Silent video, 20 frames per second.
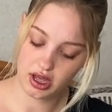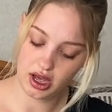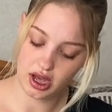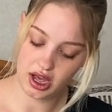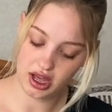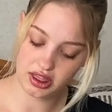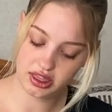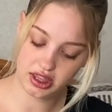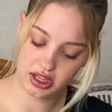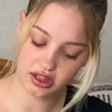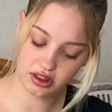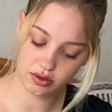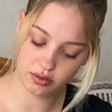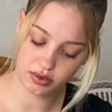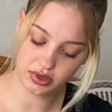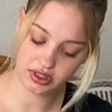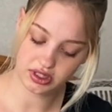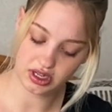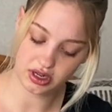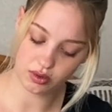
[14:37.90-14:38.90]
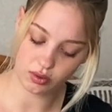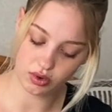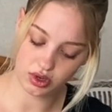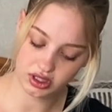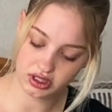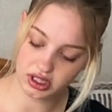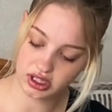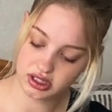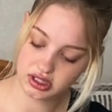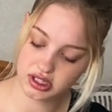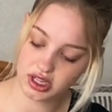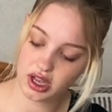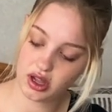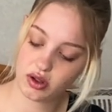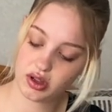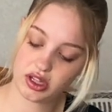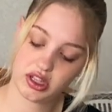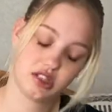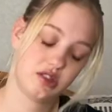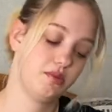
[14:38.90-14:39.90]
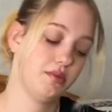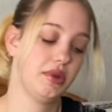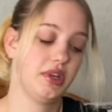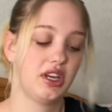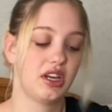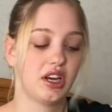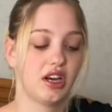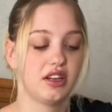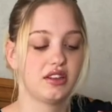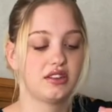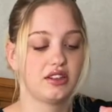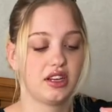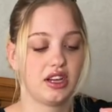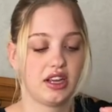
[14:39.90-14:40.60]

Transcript: I think the reason it was on sale is because